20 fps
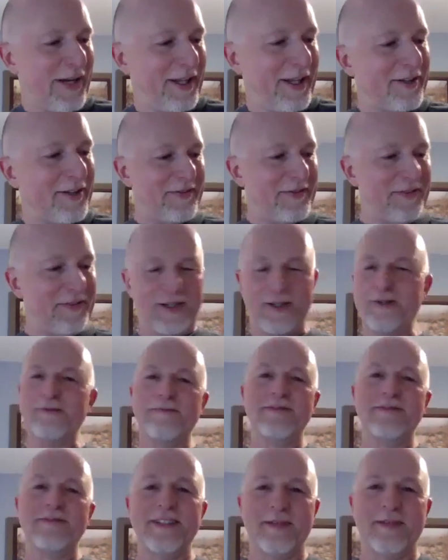I'll try the Cliff
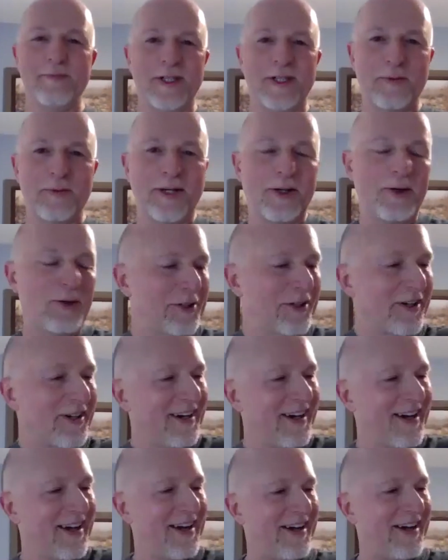Note. I'm a little bit
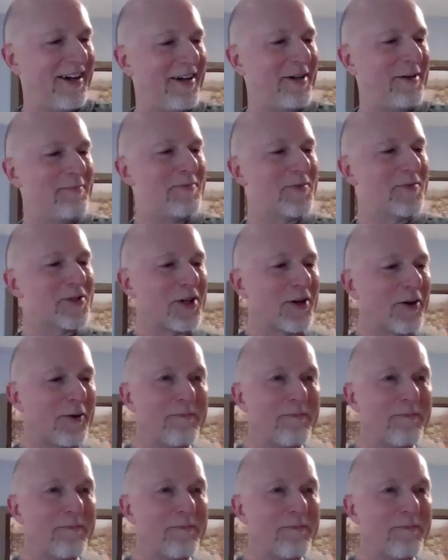older. My